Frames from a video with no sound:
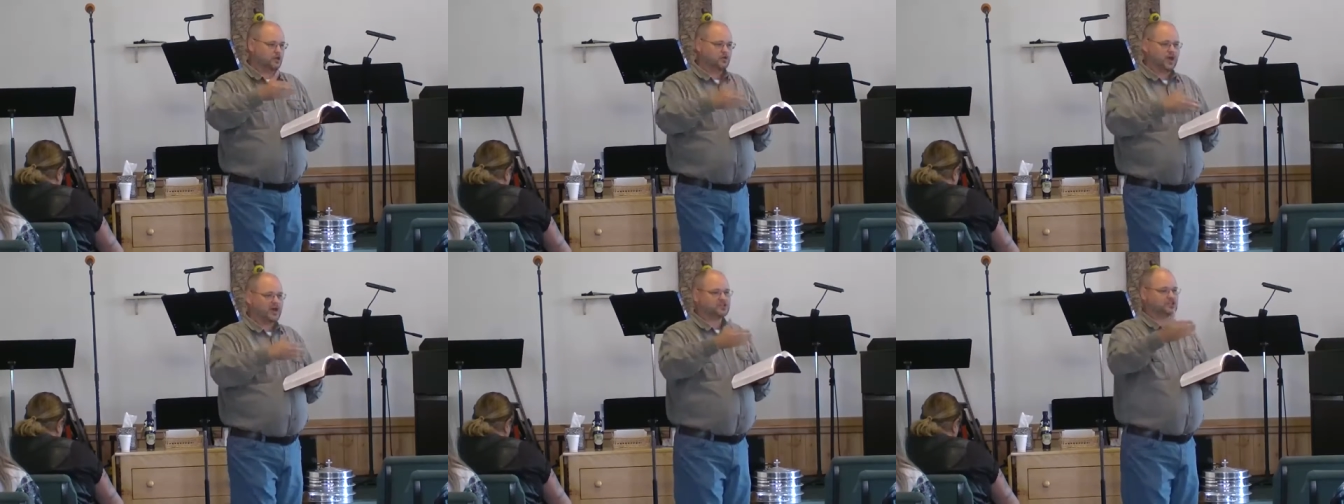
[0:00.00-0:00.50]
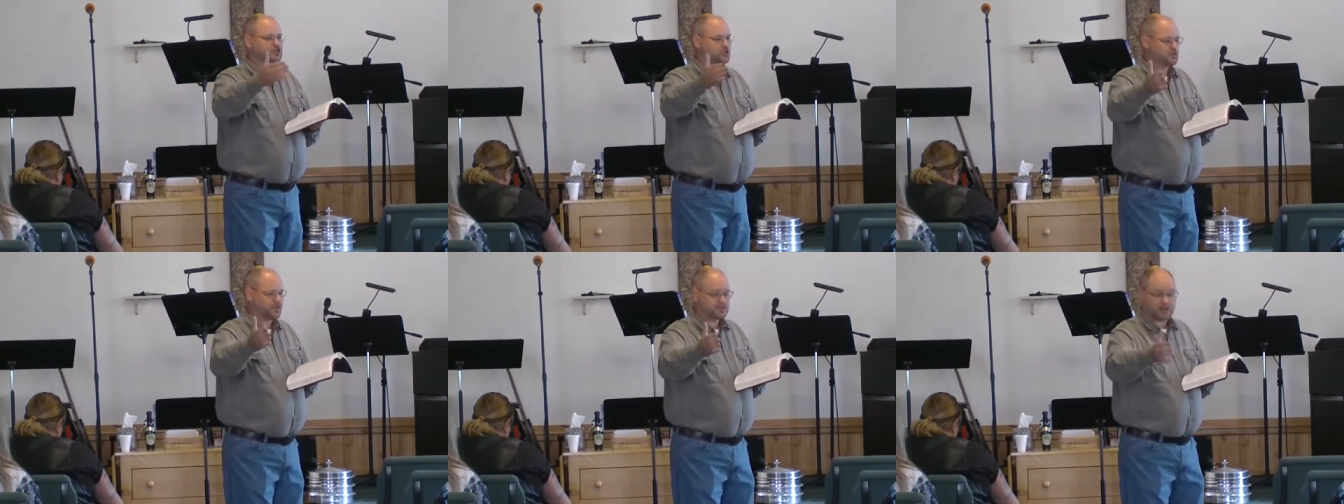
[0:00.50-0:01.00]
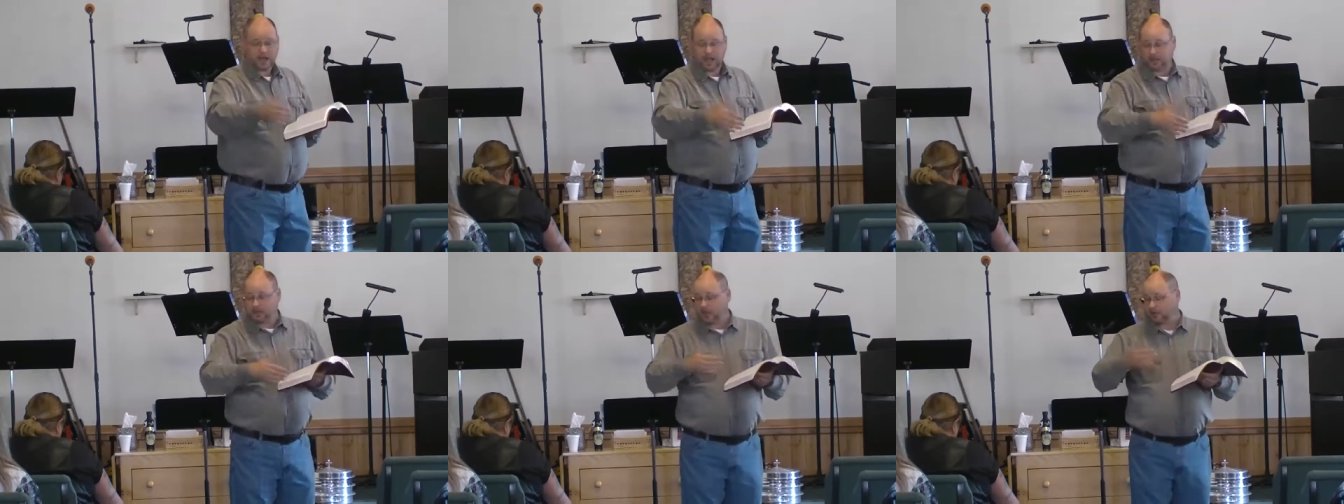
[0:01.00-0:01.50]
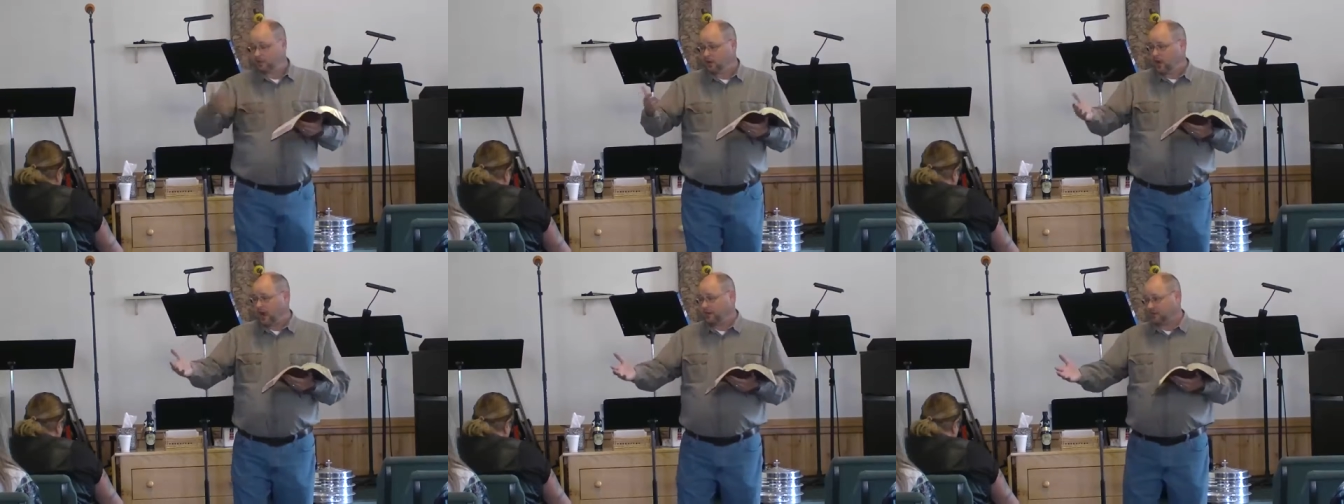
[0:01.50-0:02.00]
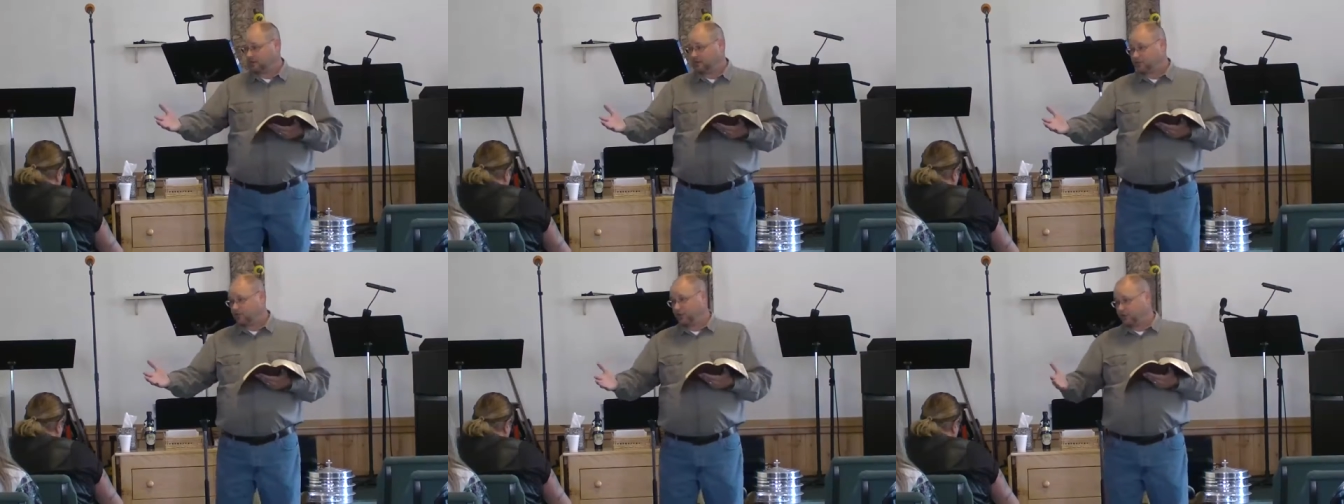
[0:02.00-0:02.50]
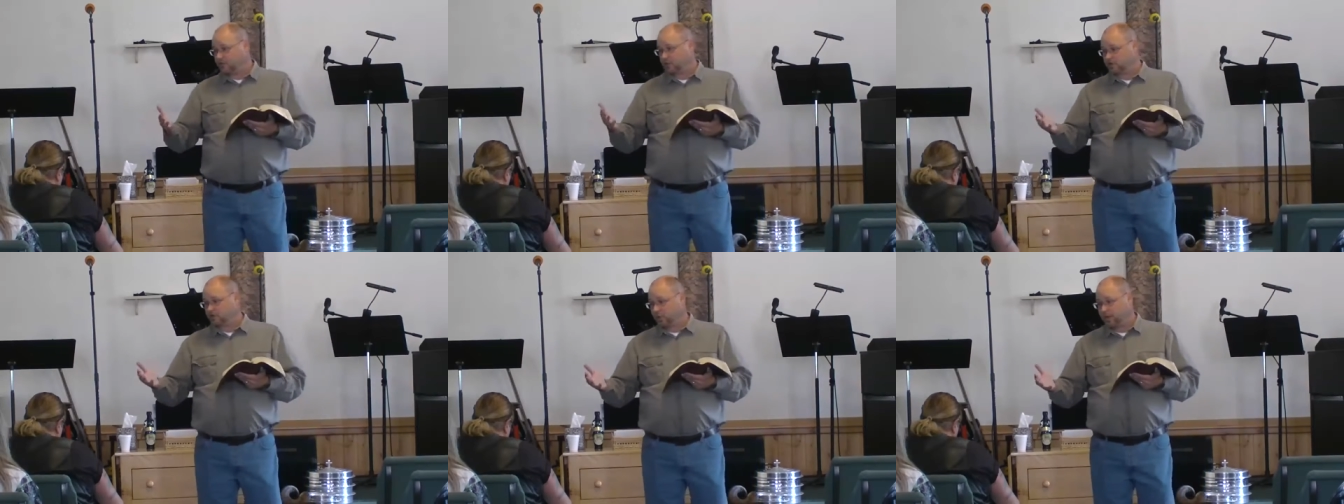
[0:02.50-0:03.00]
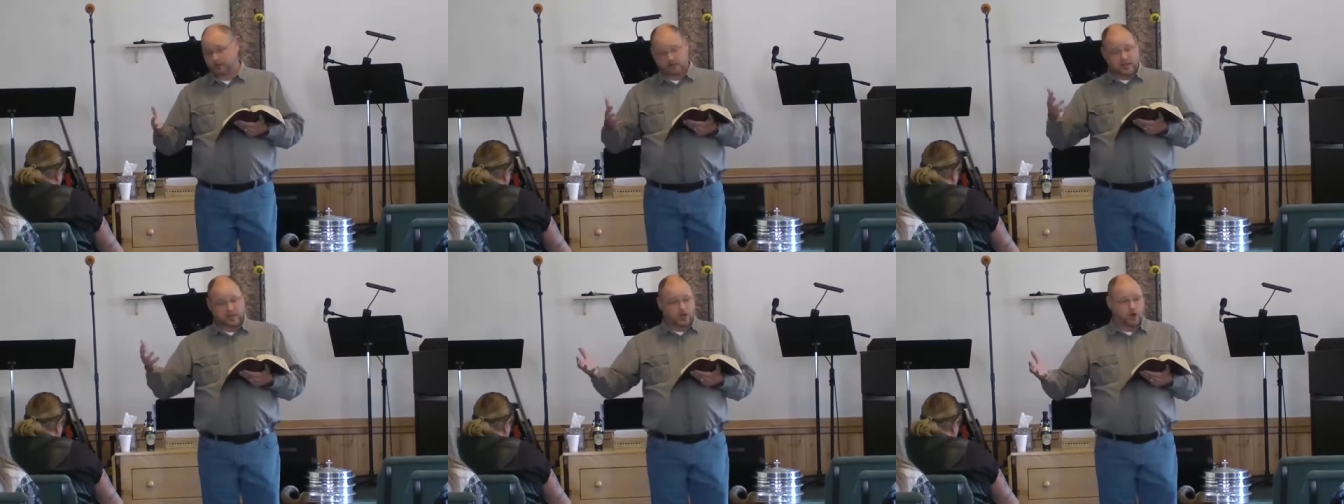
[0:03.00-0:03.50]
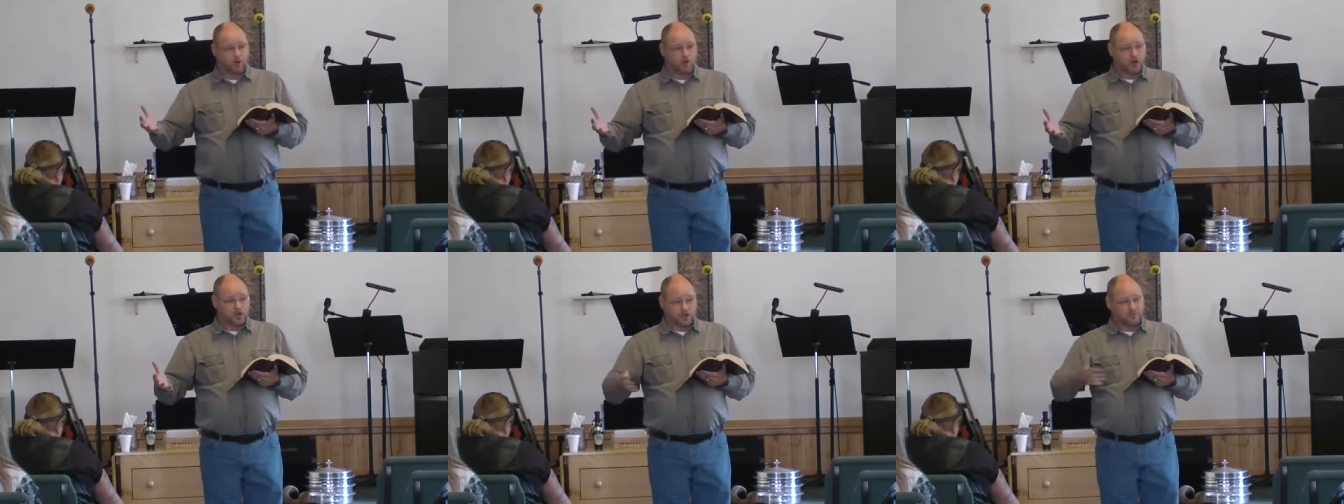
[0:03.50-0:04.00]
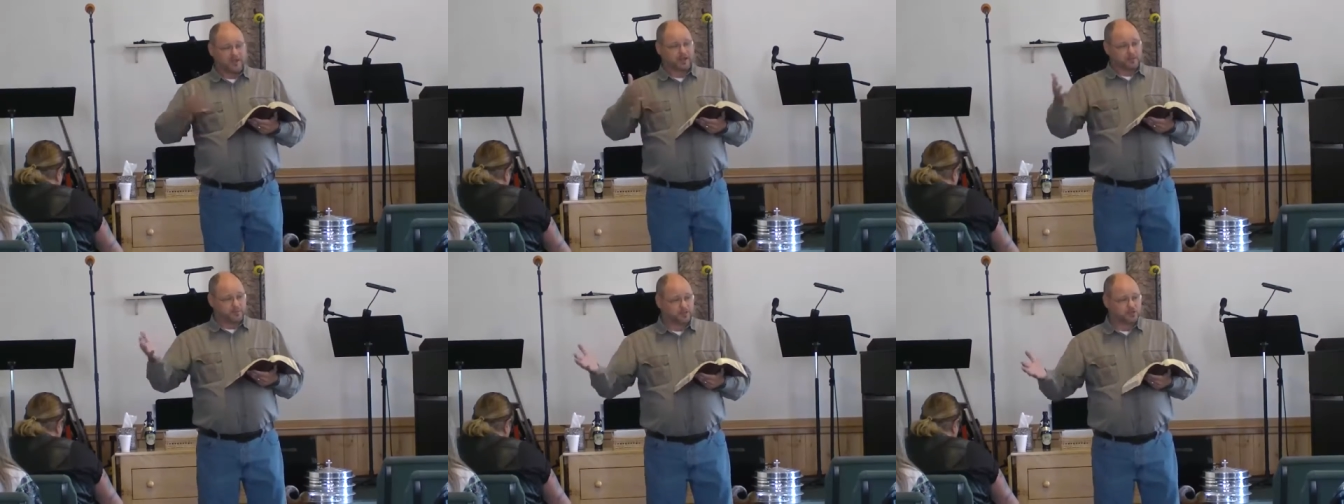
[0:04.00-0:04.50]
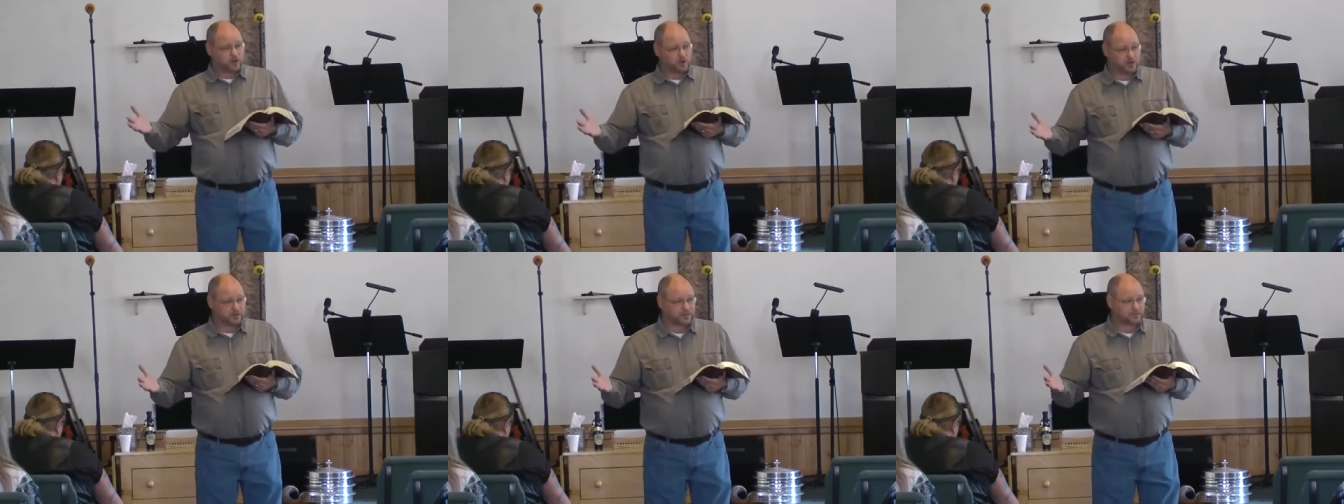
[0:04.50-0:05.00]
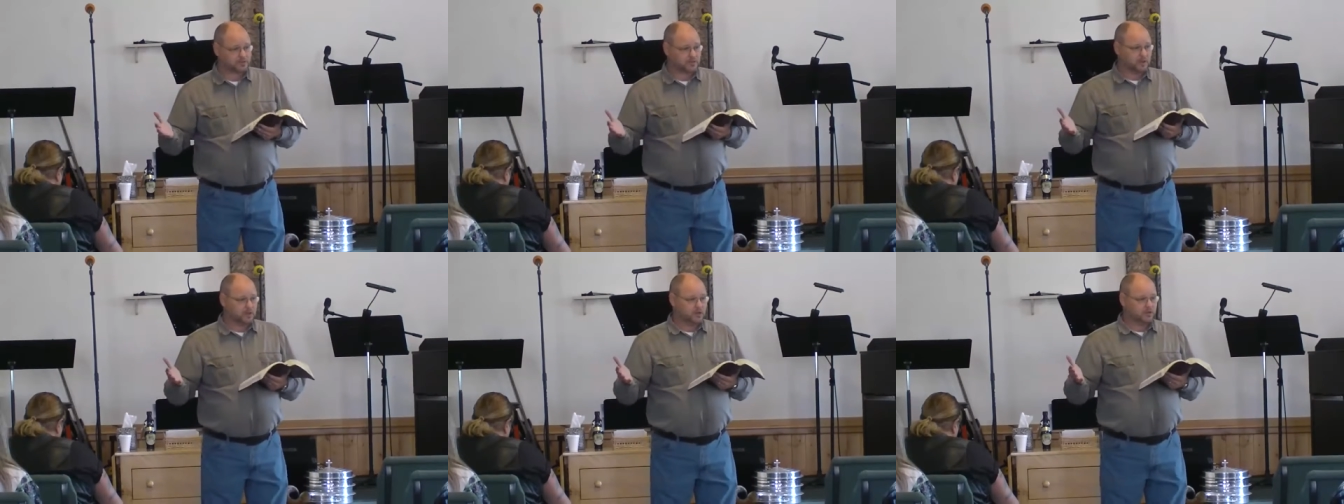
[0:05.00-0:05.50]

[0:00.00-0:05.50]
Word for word: you guys do this, and, and, and I think he's doing it in such a way that they know you're making a big show out of this.